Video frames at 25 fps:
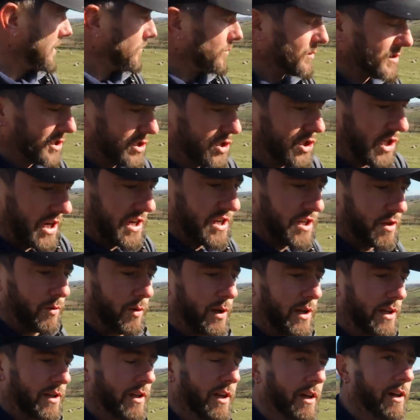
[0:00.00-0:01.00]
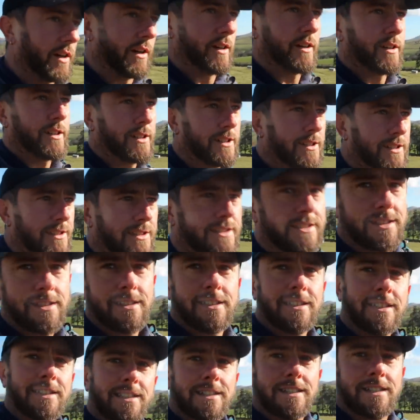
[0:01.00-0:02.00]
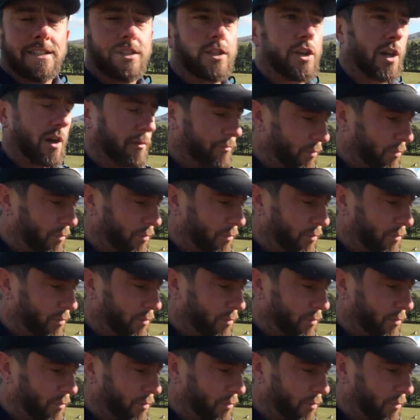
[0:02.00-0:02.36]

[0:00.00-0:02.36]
it was a genuine, you know,